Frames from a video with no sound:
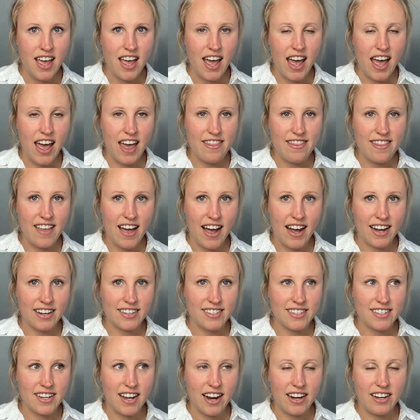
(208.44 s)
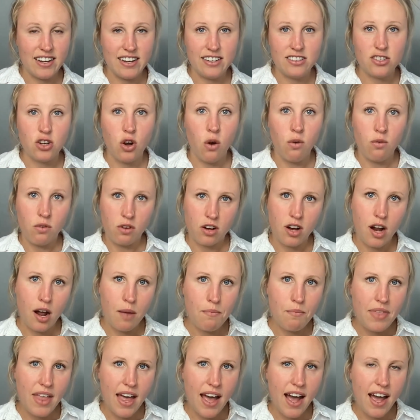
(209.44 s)
And that I need to
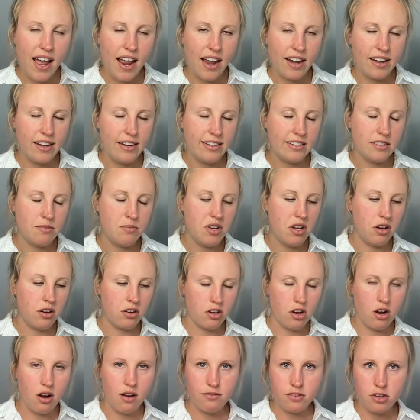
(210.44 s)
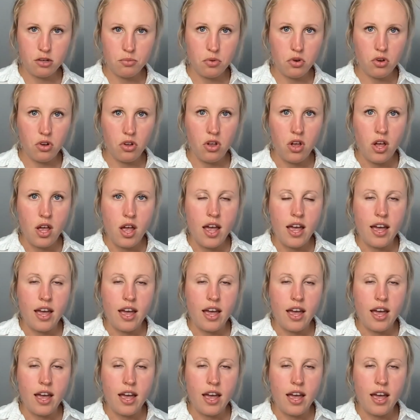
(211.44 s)
overcome that. I need to be uncomfortable.